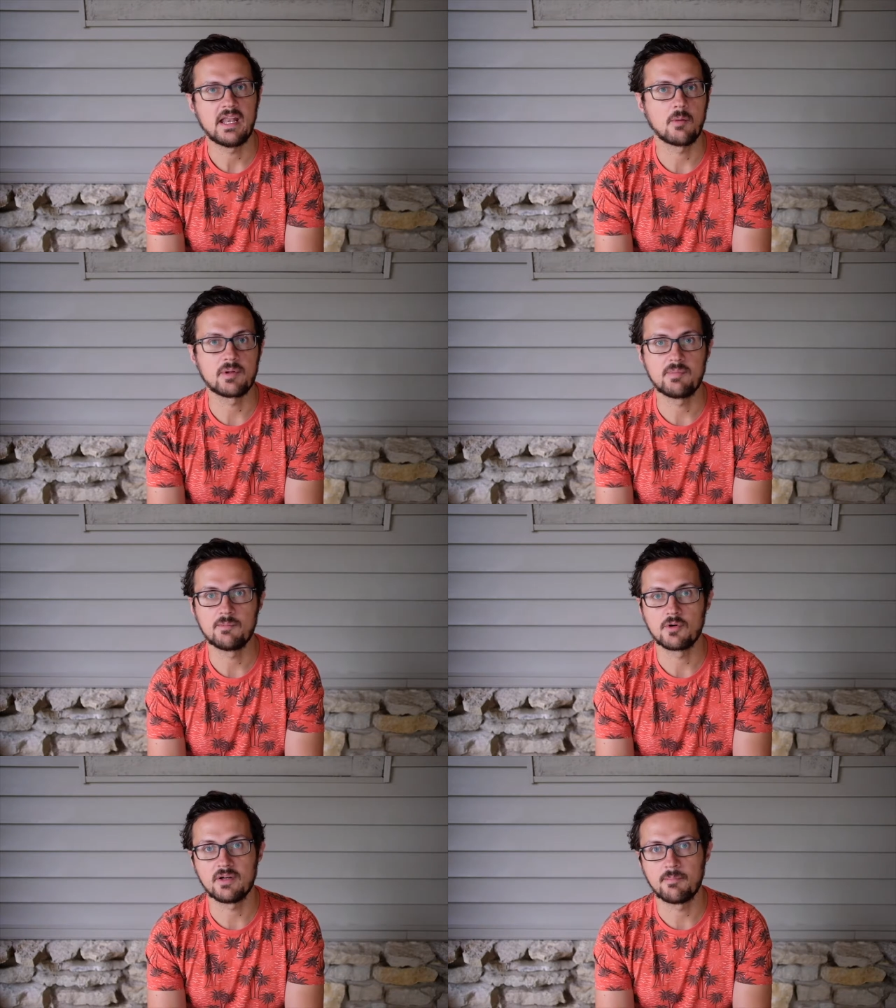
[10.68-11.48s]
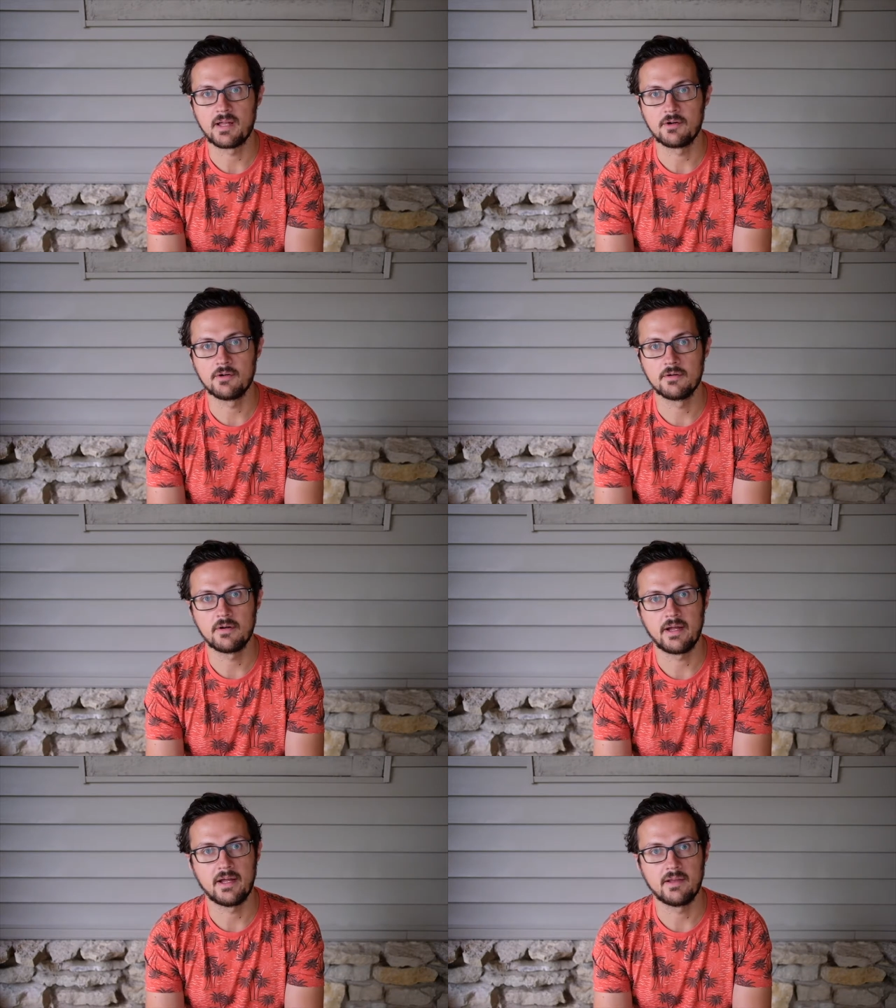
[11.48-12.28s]
helping people get better,
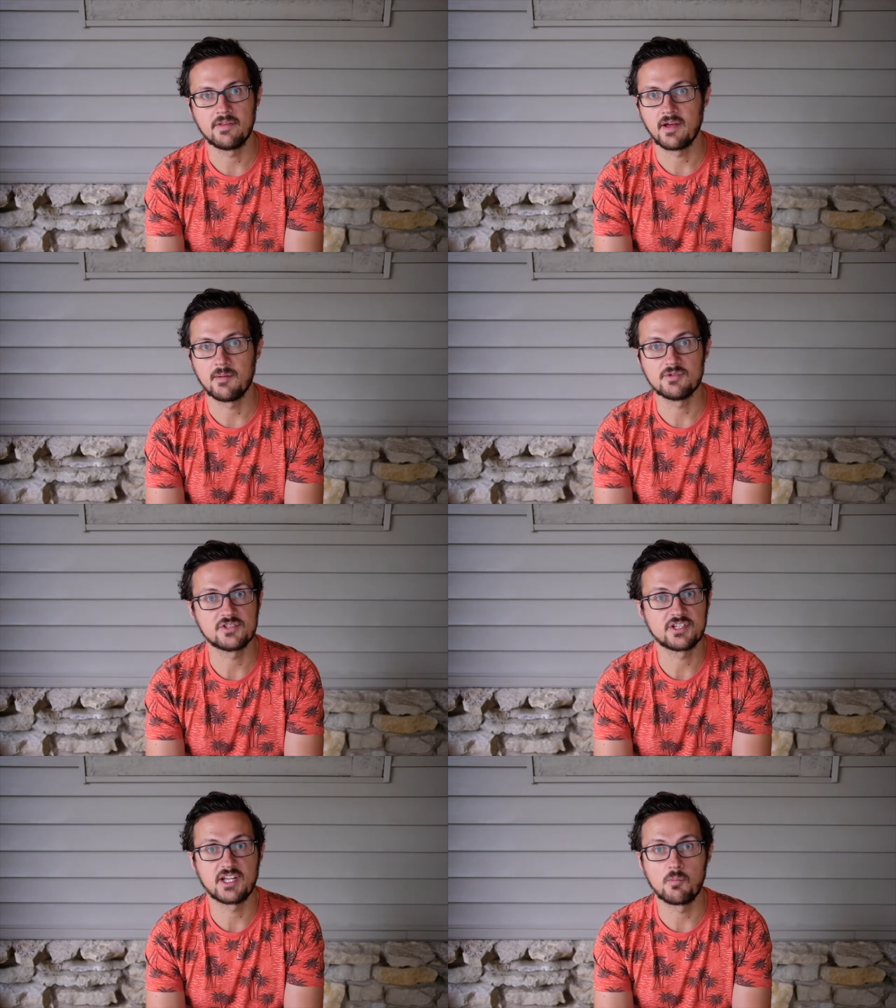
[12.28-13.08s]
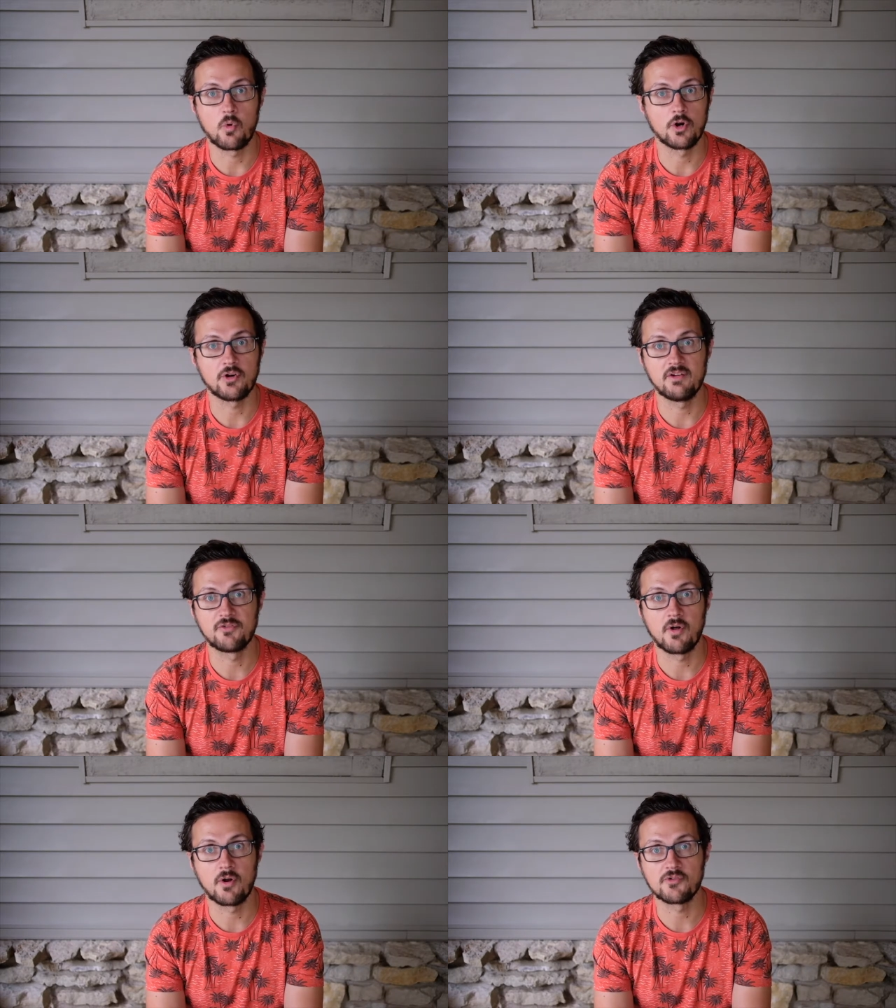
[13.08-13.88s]
and um, just getting more great
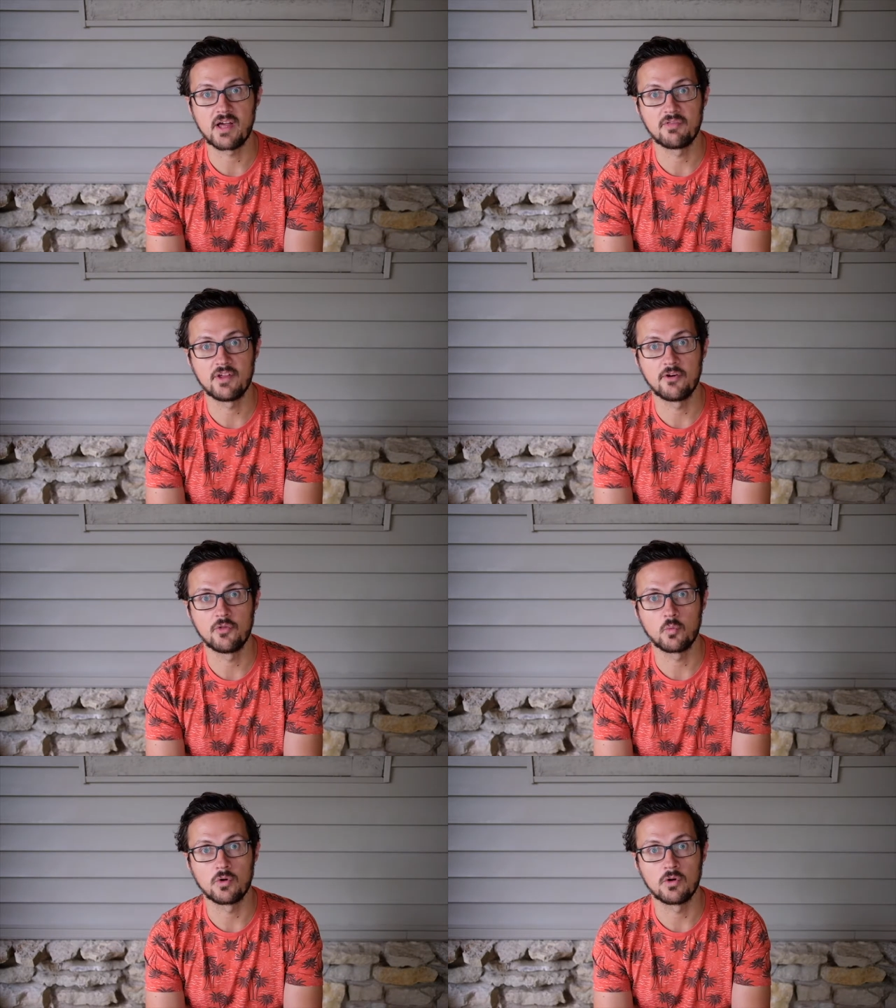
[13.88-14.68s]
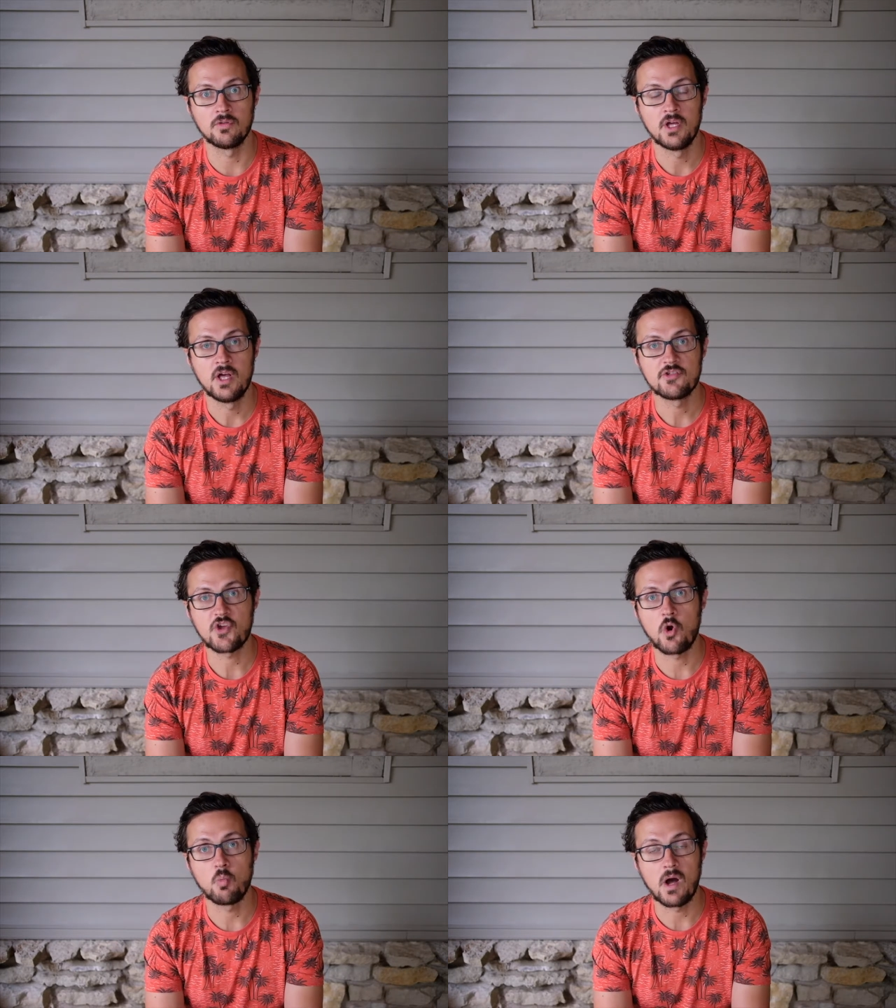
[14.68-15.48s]
photos out there in the world.
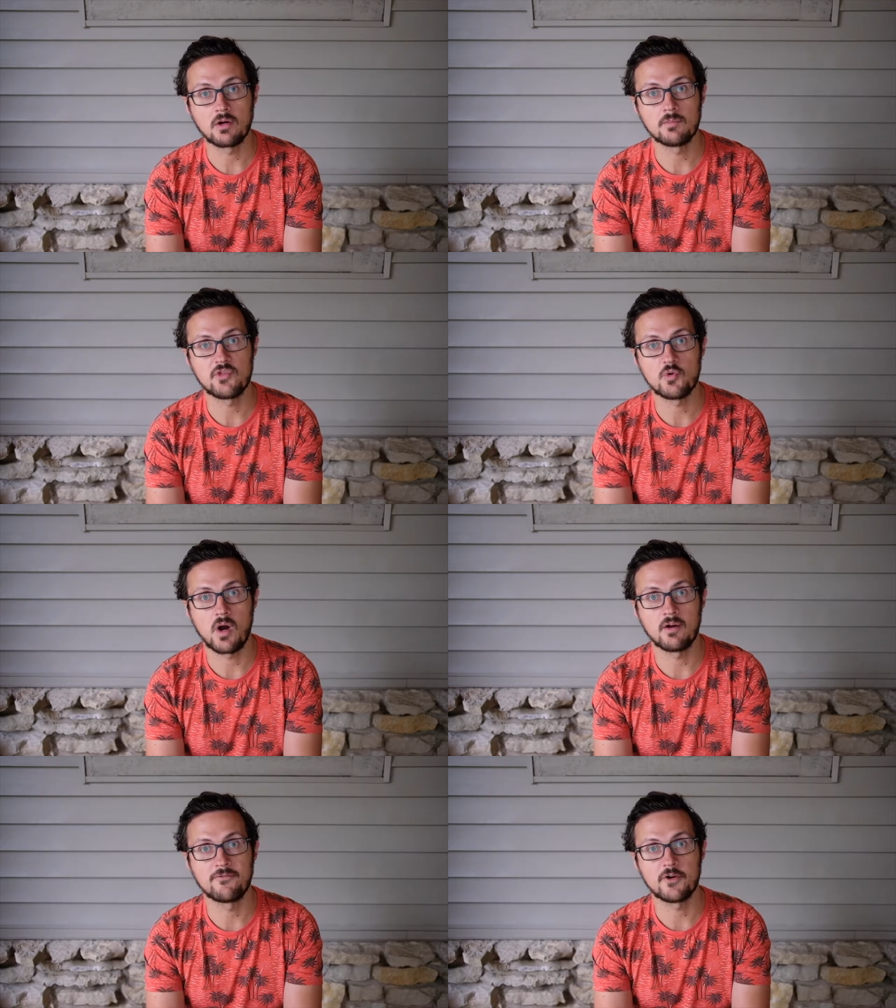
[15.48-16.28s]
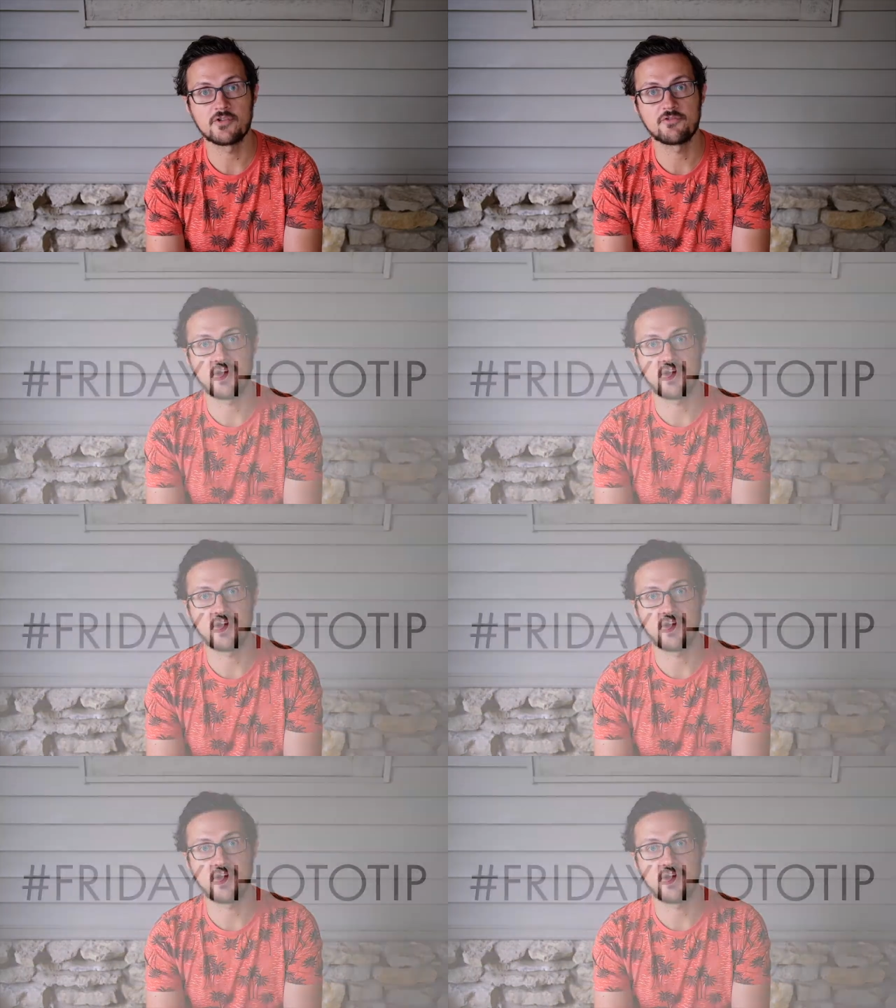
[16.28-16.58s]
So welcome to our first